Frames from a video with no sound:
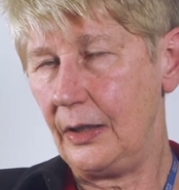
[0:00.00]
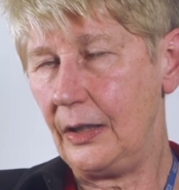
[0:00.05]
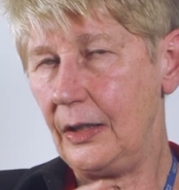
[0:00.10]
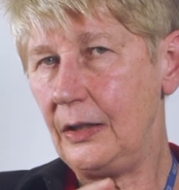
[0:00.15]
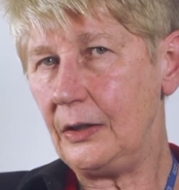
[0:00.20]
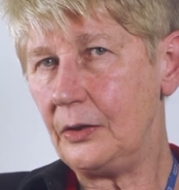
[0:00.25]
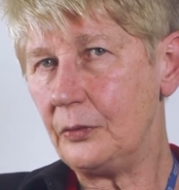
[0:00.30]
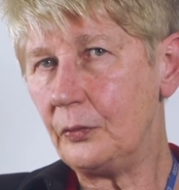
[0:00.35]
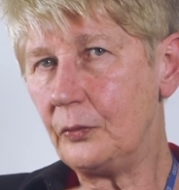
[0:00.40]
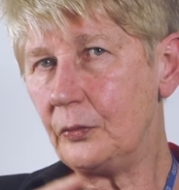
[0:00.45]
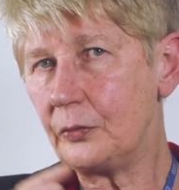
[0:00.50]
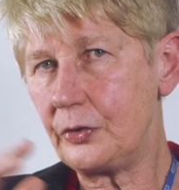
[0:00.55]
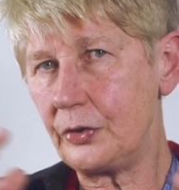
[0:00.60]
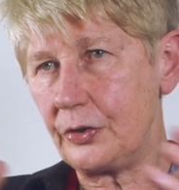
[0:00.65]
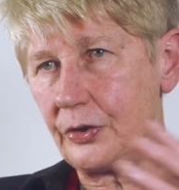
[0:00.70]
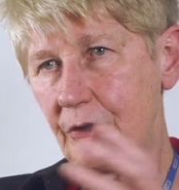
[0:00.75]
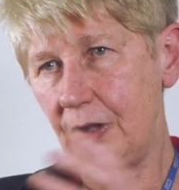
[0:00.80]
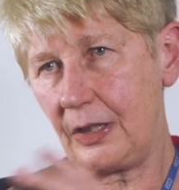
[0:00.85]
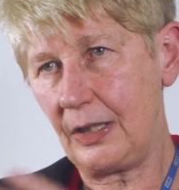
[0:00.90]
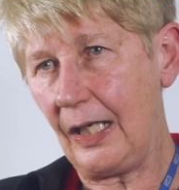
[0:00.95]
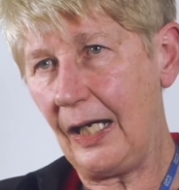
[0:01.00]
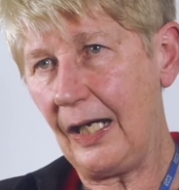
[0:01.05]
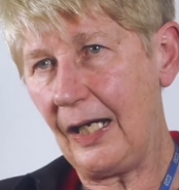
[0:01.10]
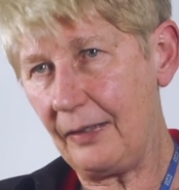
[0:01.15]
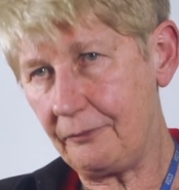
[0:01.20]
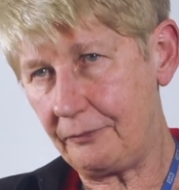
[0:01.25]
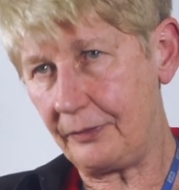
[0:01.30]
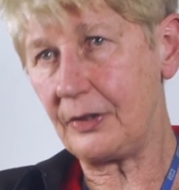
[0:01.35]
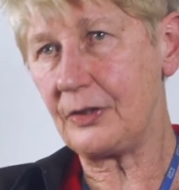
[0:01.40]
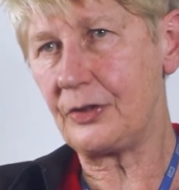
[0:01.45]
in order to
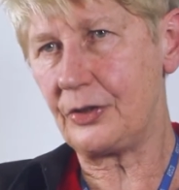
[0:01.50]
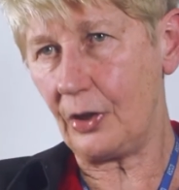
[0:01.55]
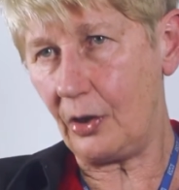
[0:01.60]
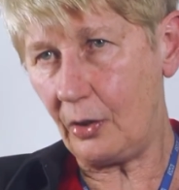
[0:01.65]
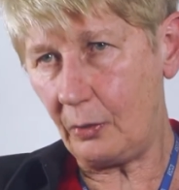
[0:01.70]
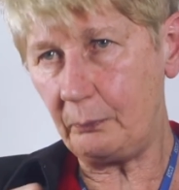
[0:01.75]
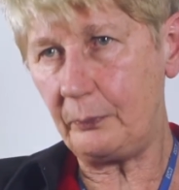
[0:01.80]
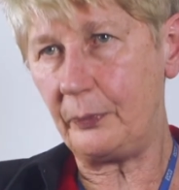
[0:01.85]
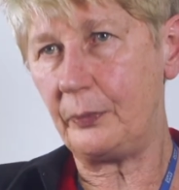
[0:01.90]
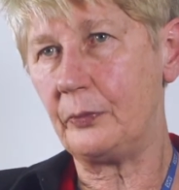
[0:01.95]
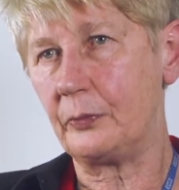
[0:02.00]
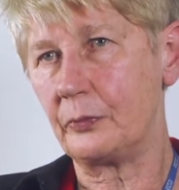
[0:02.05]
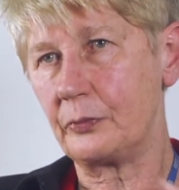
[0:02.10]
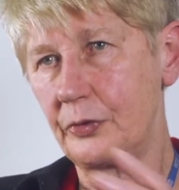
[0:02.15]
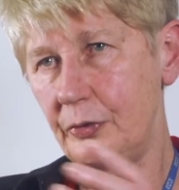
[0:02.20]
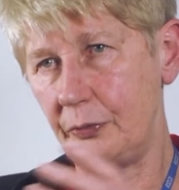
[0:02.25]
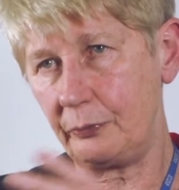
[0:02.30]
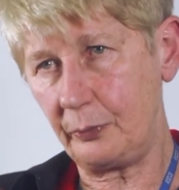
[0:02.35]
have examples